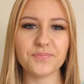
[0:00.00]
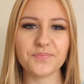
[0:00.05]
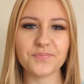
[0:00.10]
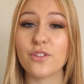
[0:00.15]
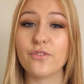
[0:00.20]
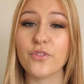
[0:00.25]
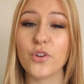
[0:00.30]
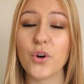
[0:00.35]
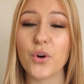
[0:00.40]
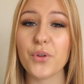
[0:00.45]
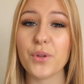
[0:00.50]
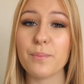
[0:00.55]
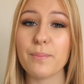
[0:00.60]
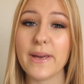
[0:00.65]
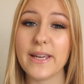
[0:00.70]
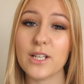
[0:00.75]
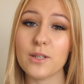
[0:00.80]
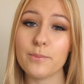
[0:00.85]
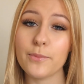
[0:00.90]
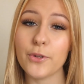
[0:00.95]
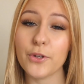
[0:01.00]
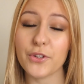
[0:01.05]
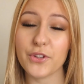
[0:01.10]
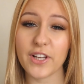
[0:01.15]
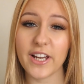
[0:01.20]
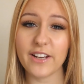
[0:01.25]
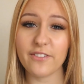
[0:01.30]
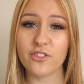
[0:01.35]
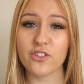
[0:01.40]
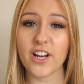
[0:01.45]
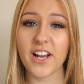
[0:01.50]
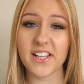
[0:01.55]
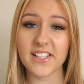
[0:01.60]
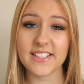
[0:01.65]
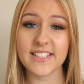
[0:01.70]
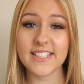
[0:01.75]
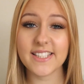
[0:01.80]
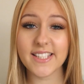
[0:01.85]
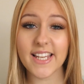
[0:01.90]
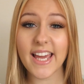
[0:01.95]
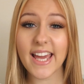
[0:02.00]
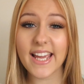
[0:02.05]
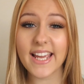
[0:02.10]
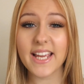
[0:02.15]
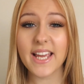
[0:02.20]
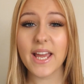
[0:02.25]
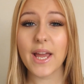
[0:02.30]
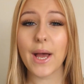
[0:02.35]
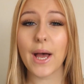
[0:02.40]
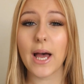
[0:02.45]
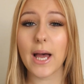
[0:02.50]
So for the makeup look that I've created today,